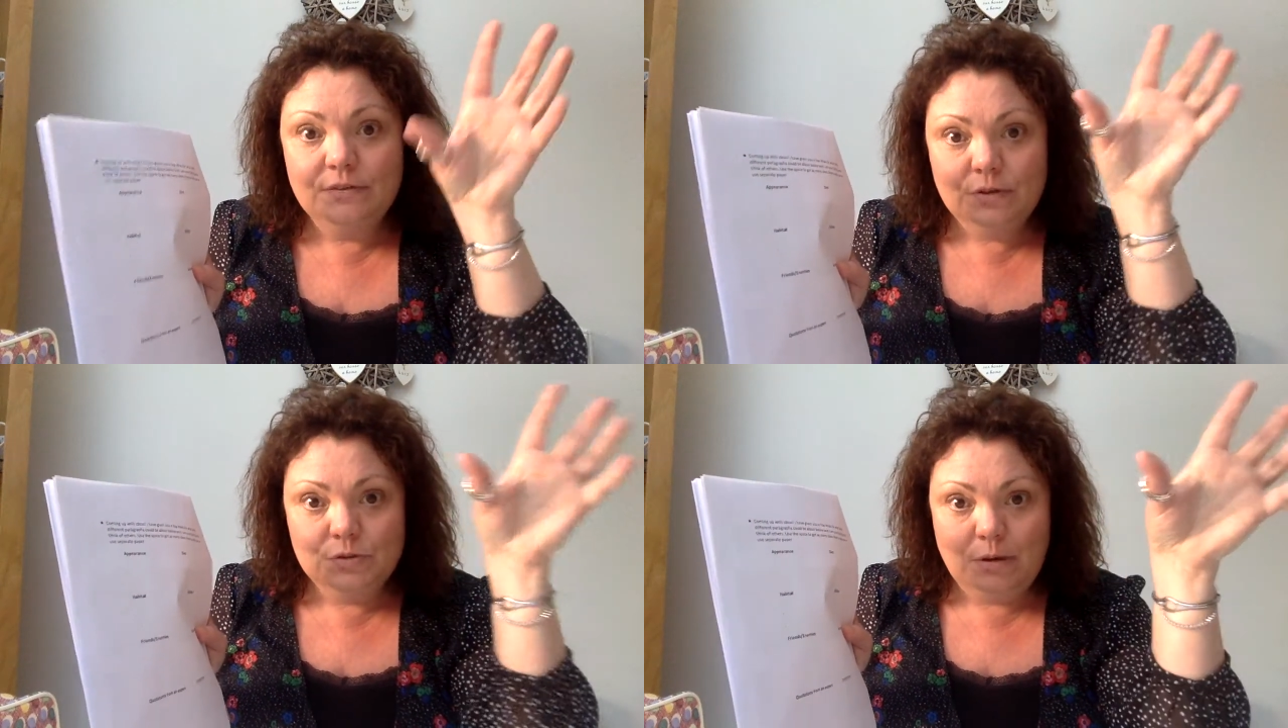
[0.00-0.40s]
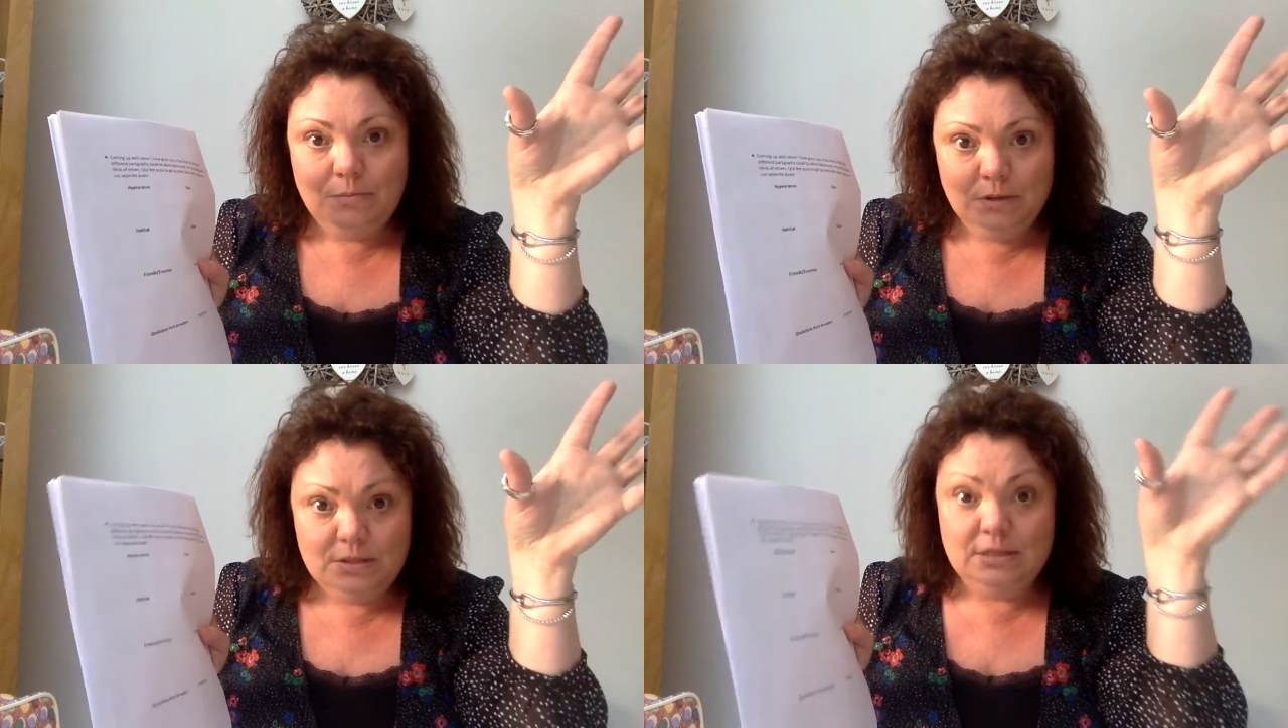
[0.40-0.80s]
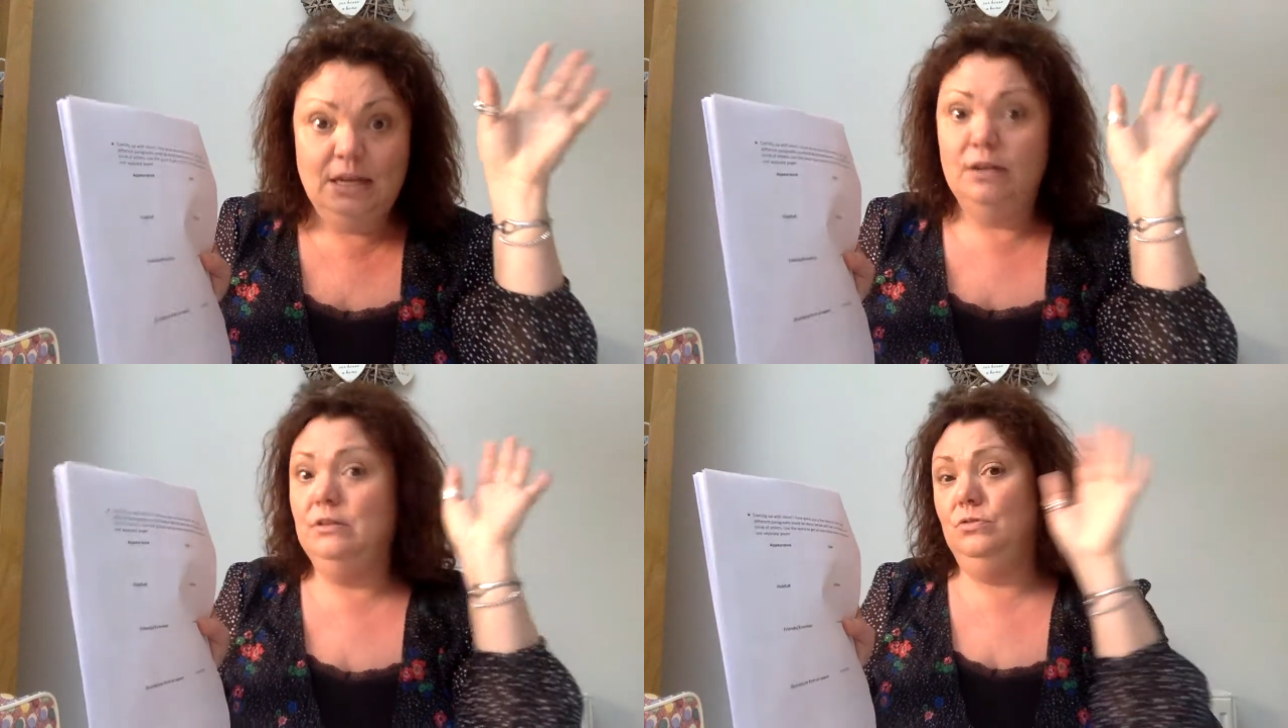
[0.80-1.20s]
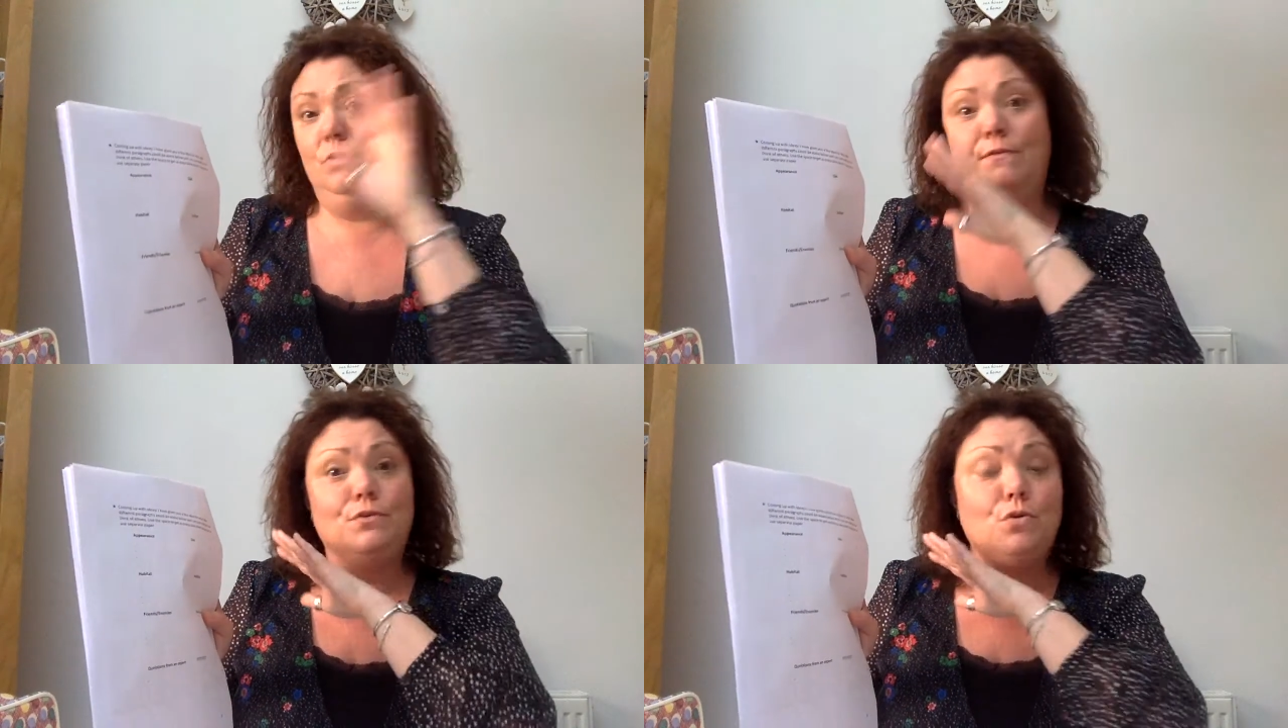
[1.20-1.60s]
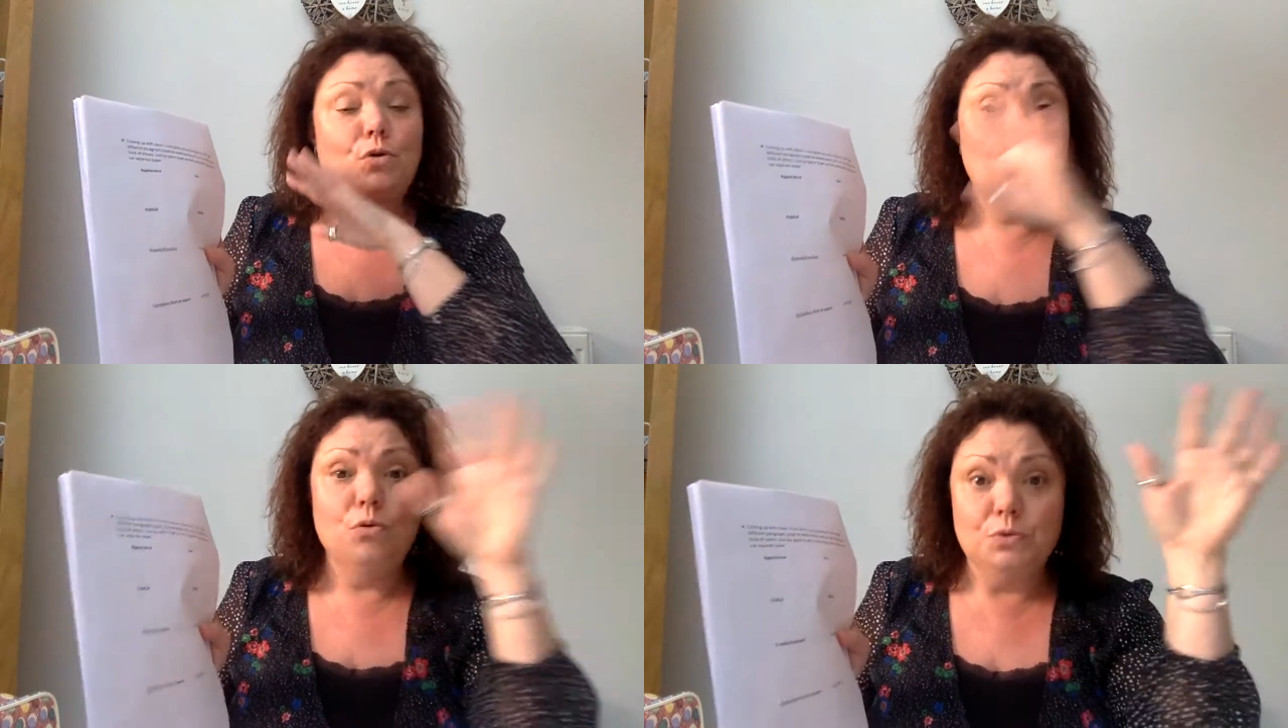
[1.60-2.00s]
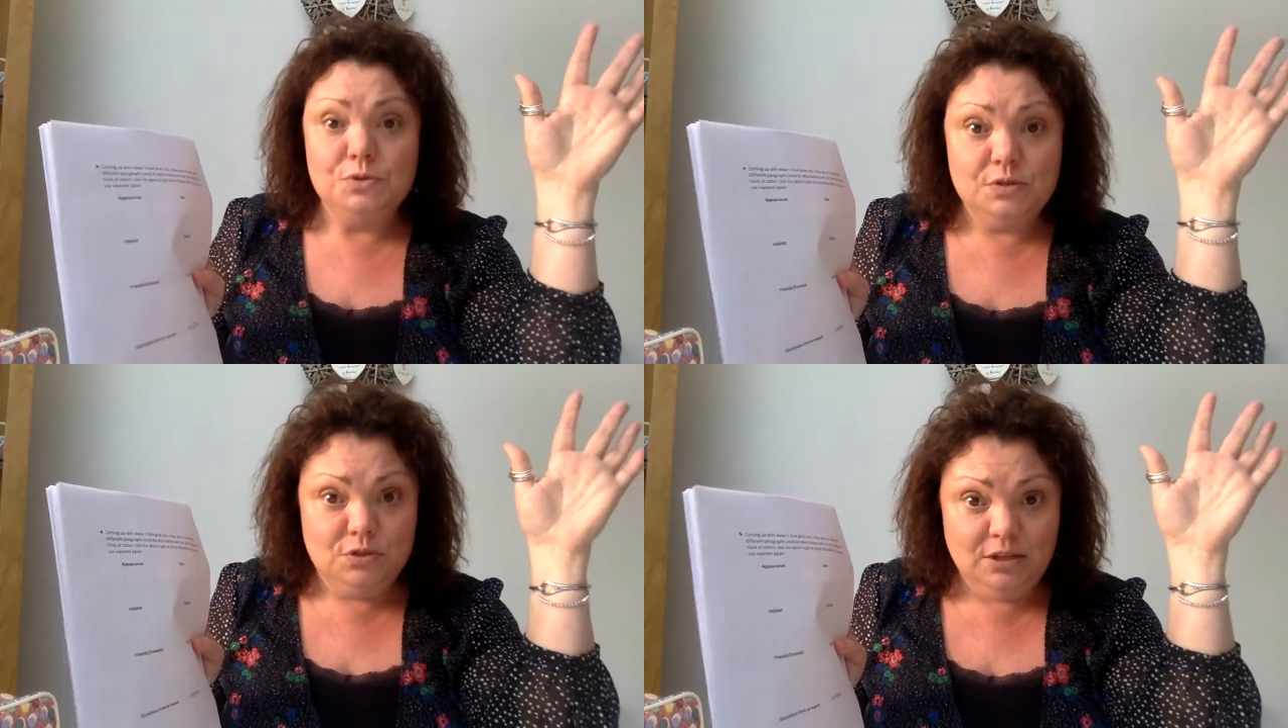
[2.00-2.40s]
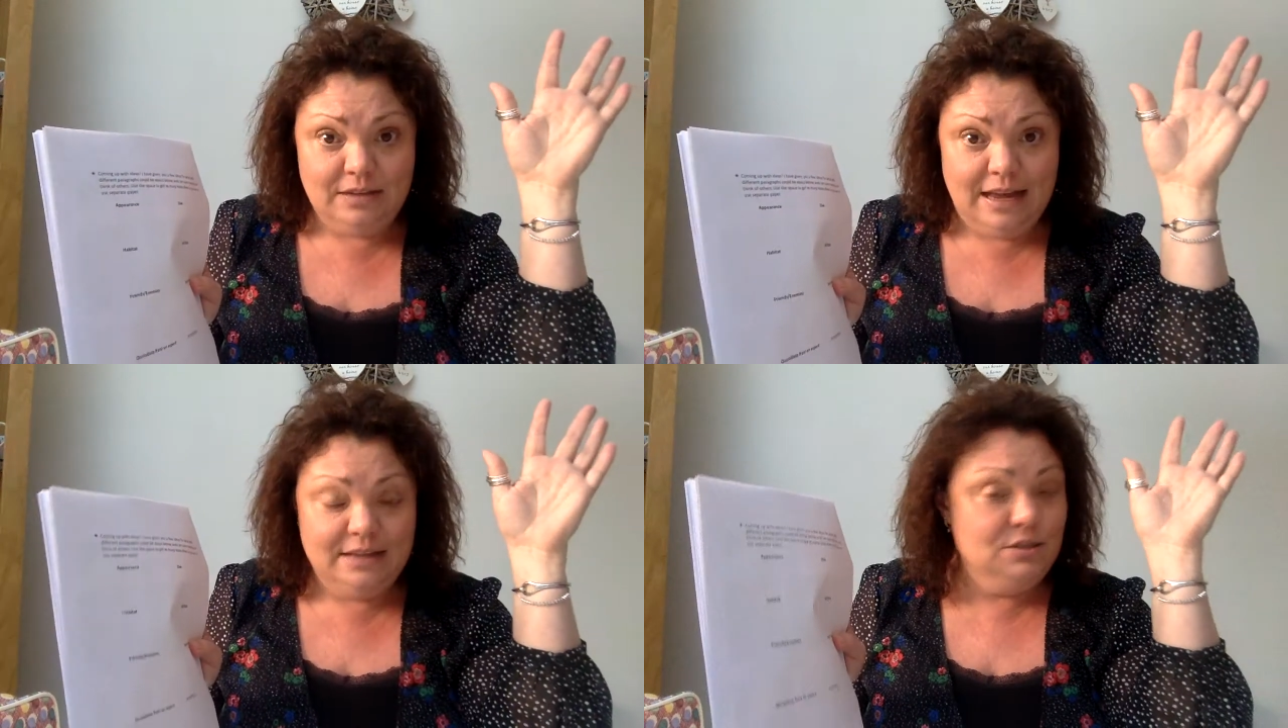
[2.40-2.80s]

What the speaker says: of your swamp monster, of course do that.